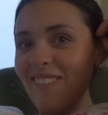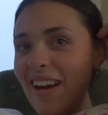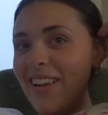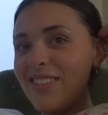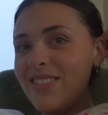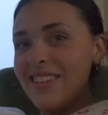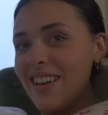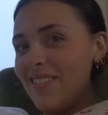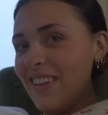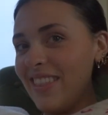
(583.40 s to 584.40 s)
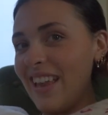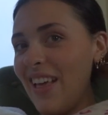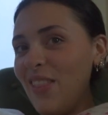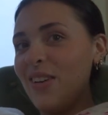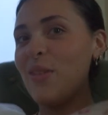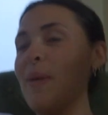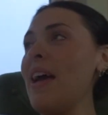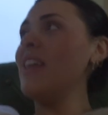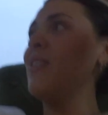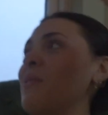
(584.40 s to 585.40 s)
Why don't you tell me that I look the way
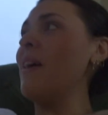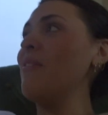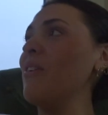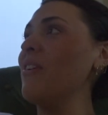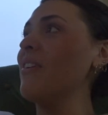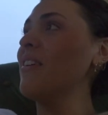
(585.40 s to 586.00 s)
I do ever?